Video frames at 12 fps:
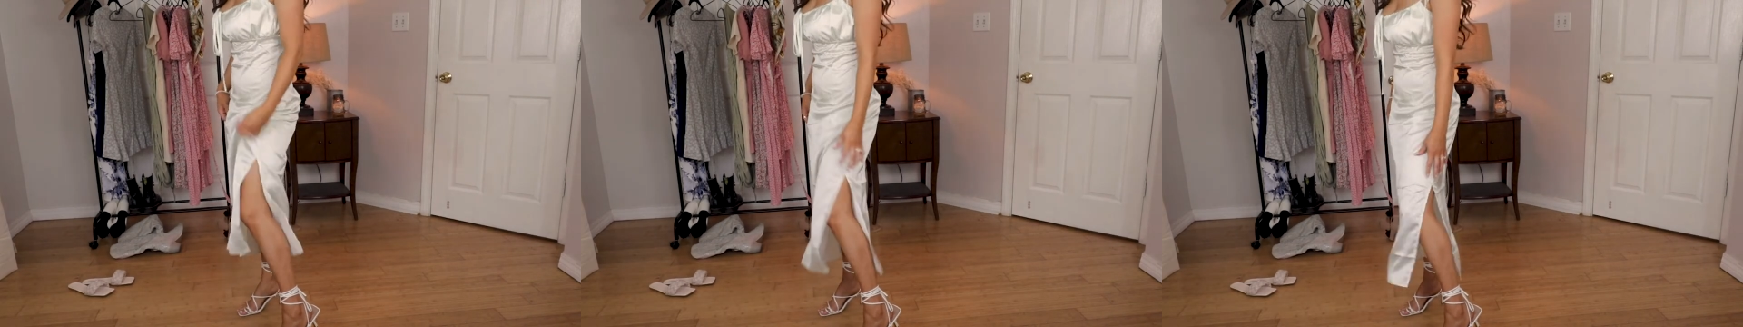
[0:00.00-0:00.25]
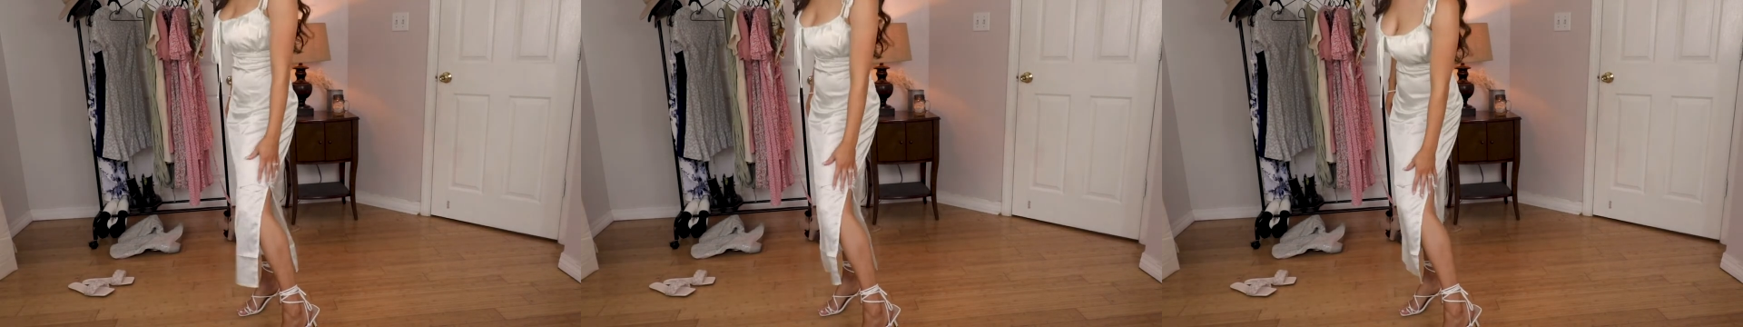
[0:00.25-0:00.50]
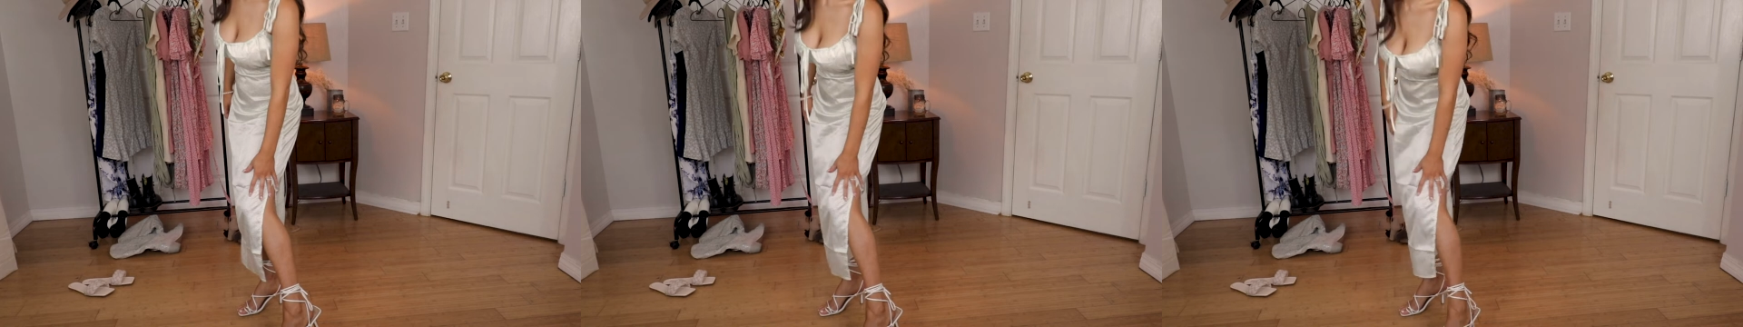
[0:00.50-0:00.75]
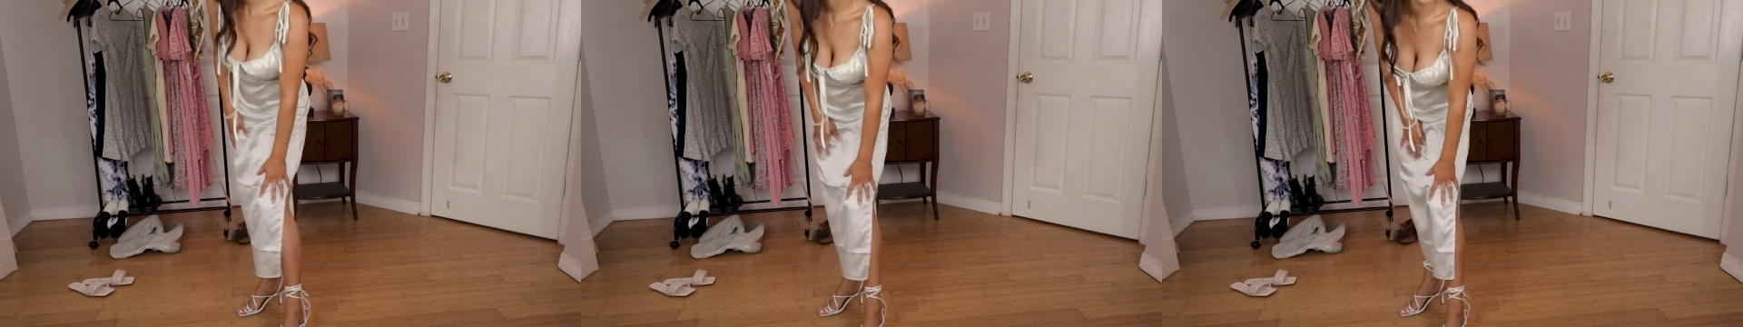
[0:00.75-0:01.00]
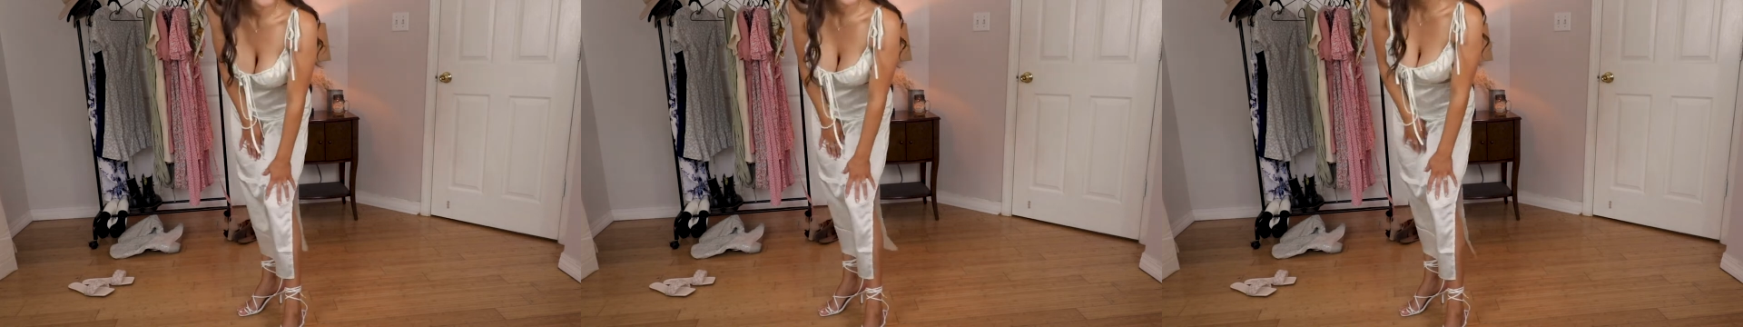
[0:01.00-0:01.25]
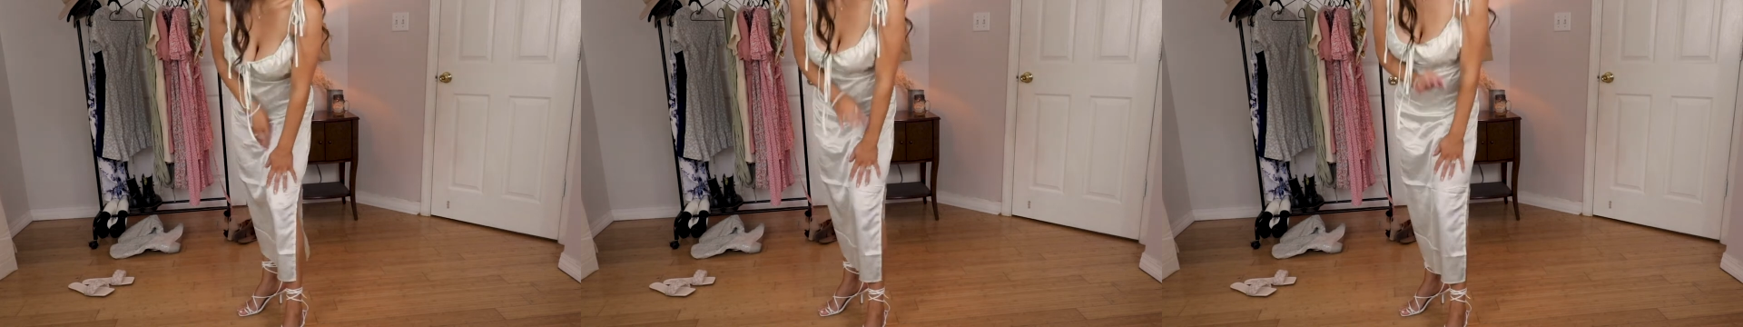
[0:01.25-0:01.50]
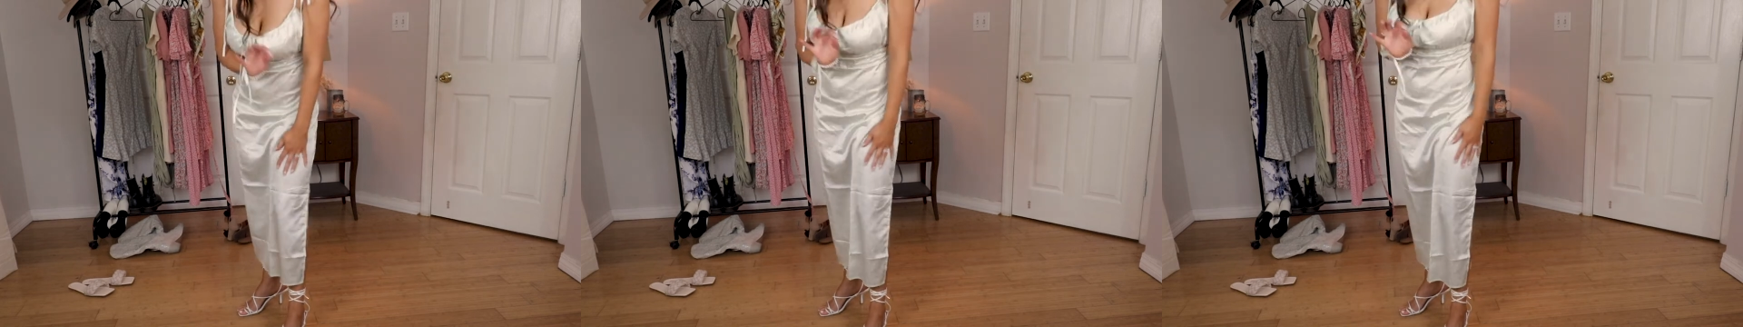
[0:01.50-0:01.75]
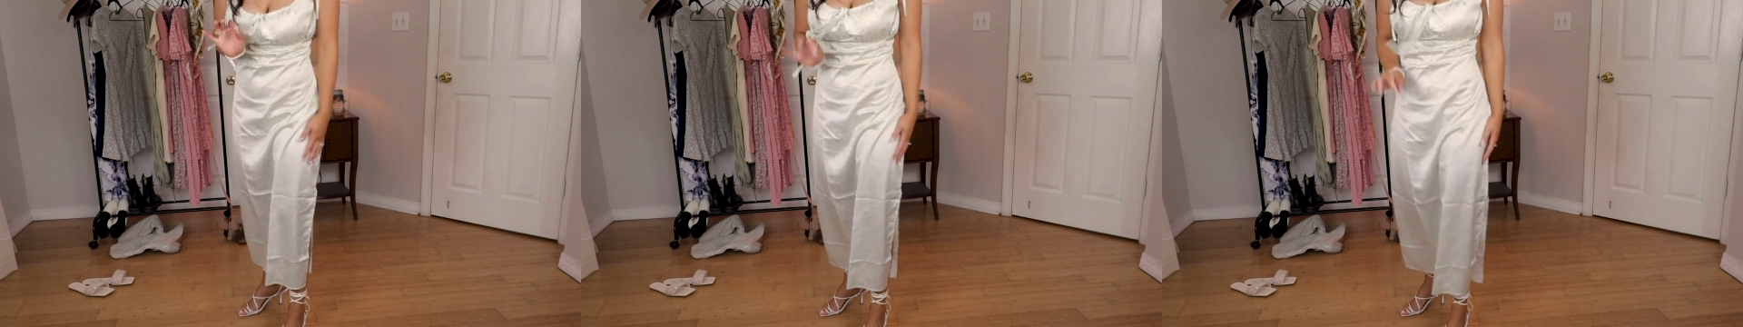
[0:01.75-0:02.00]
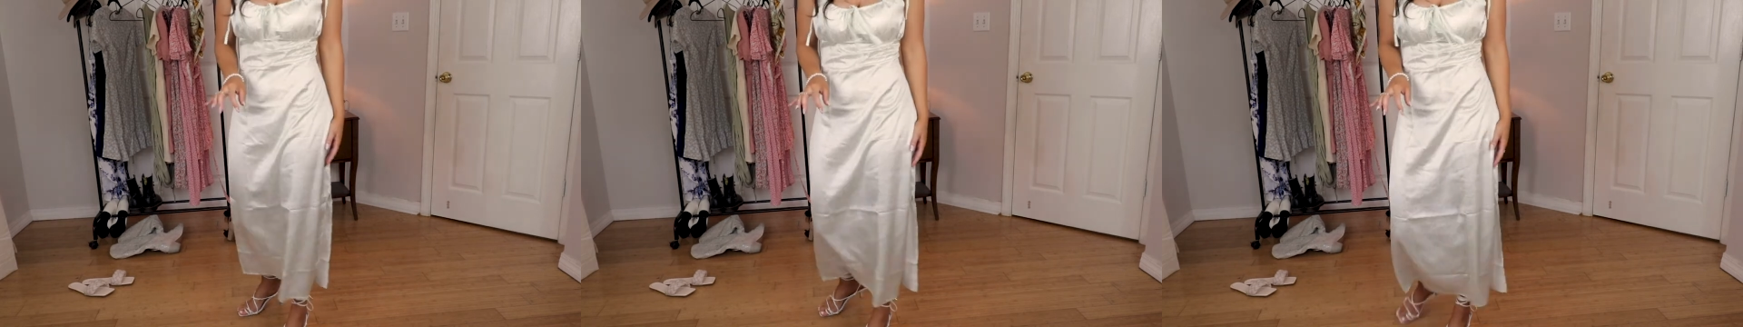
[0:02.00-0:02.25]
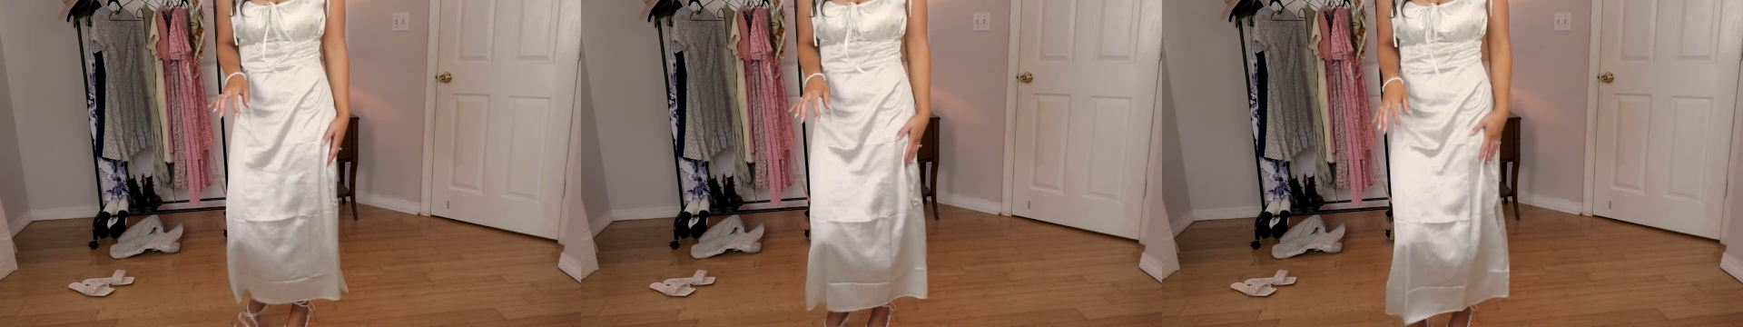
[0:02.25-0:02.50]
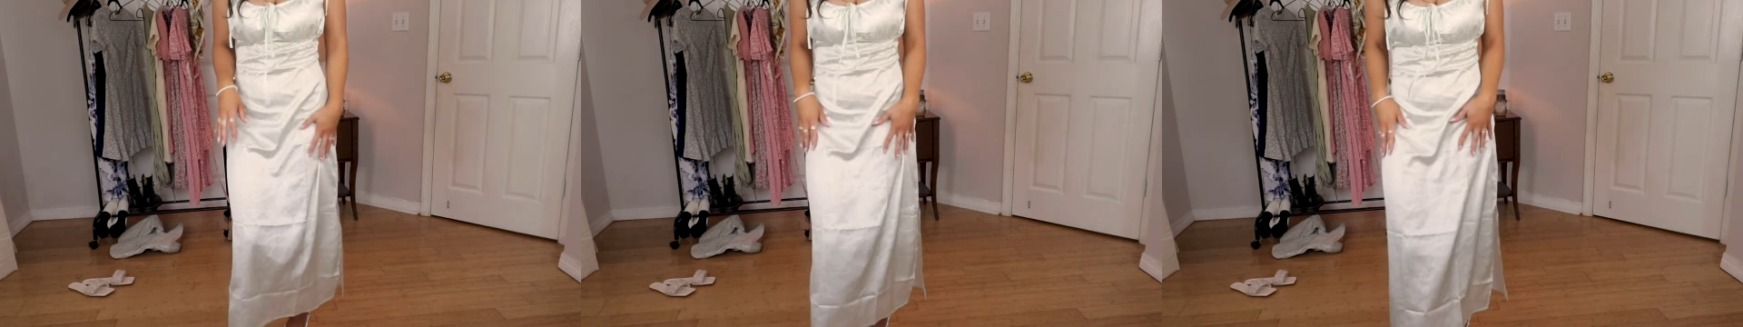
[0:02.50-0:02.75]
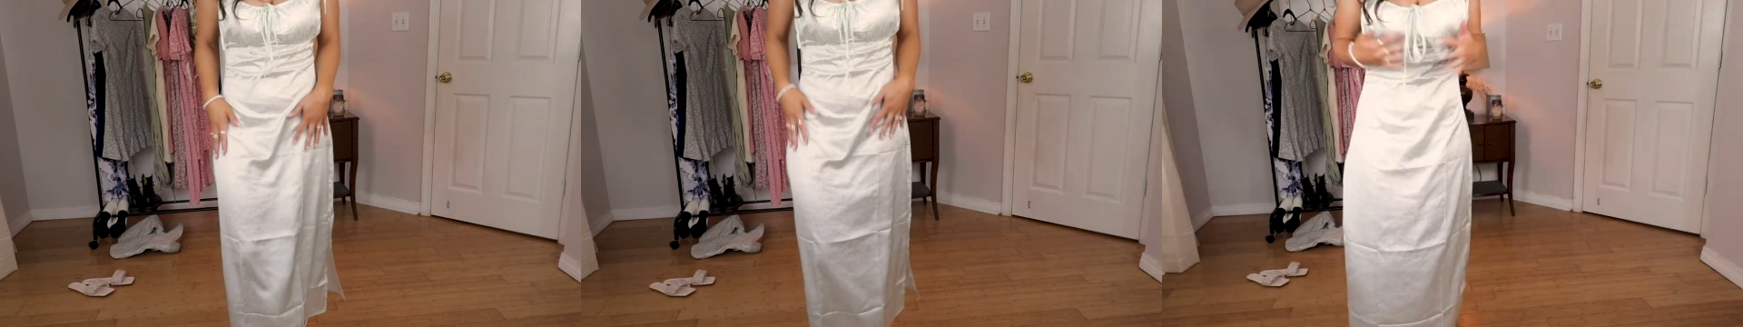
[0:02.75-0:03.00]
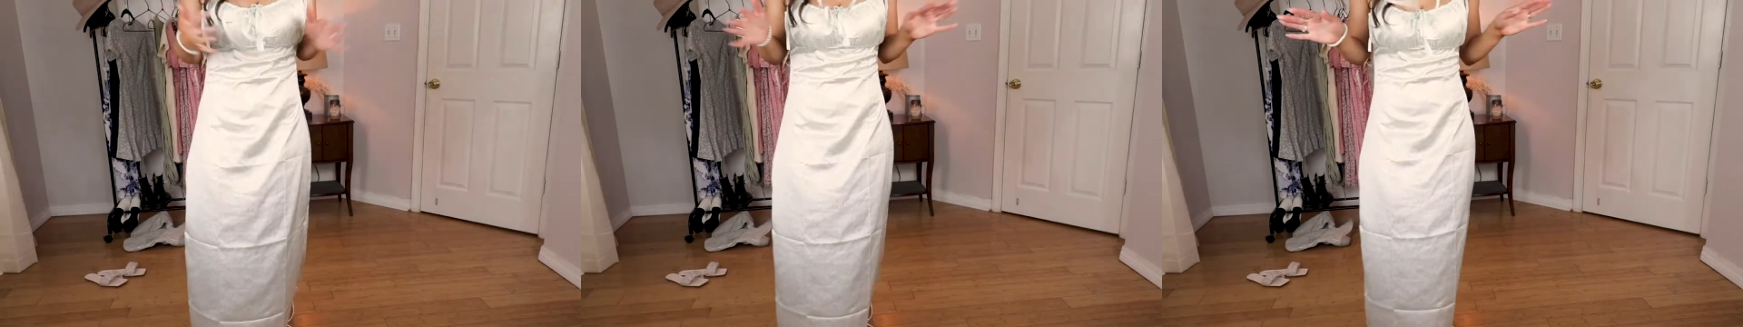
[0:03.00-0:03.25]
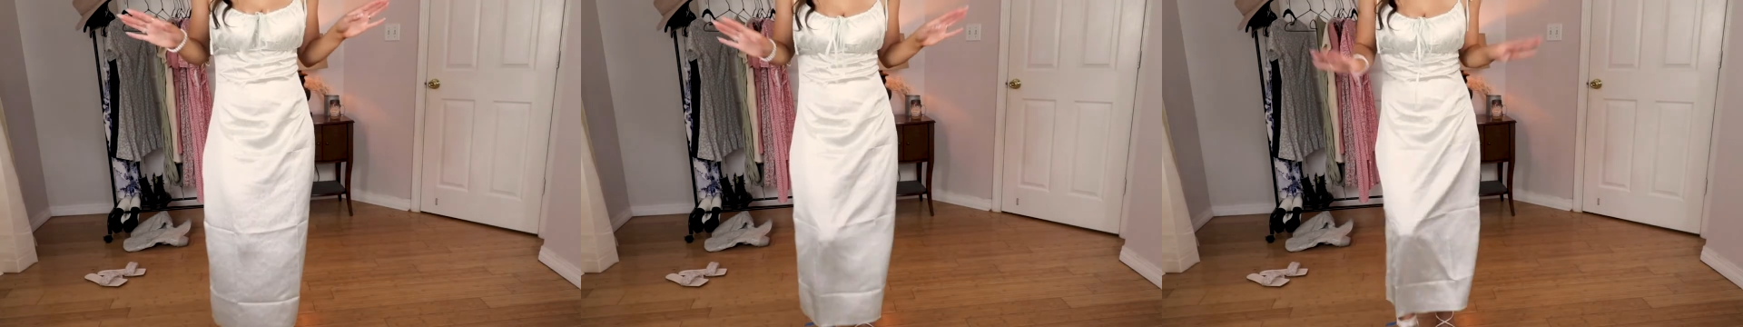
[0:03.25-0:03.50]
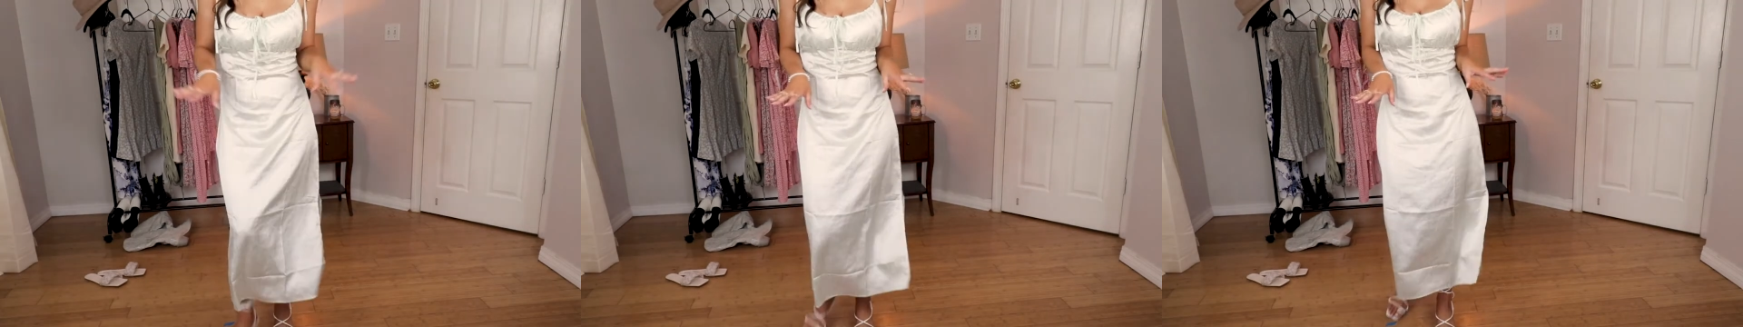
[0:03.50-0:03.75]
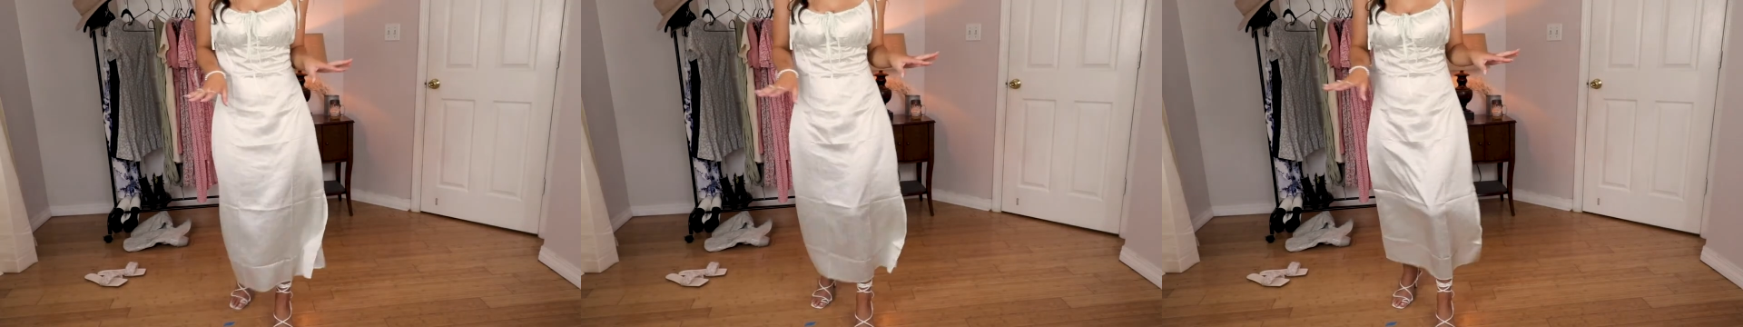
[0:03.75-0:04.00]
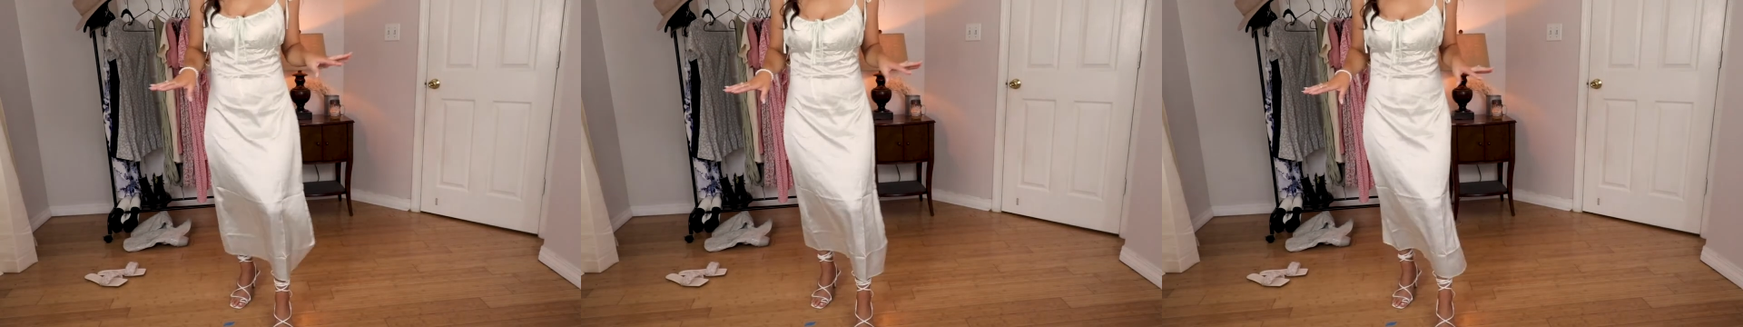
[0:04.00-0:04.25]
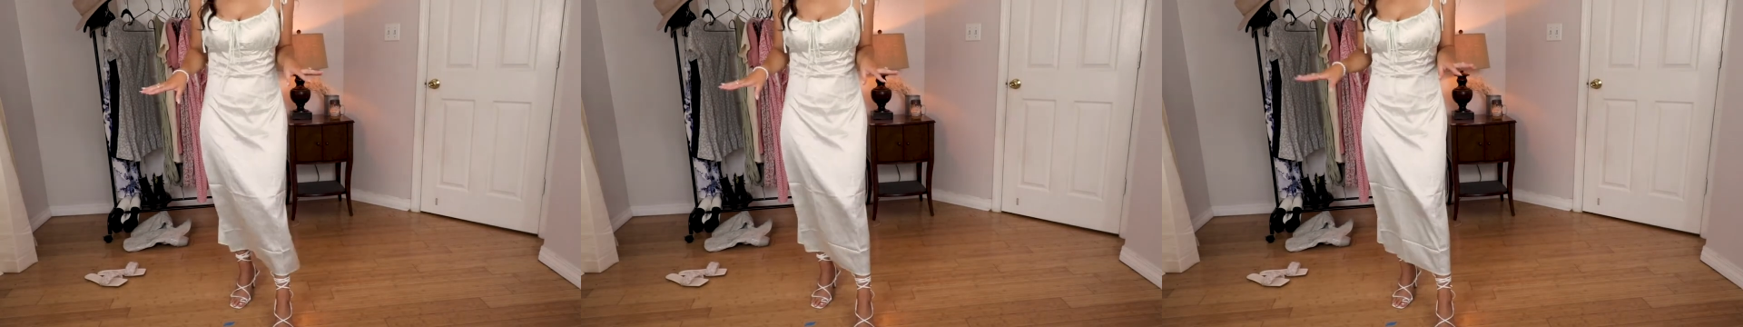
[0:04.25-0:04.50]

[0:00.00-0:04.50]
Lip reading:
Nobody's mouth can be seen.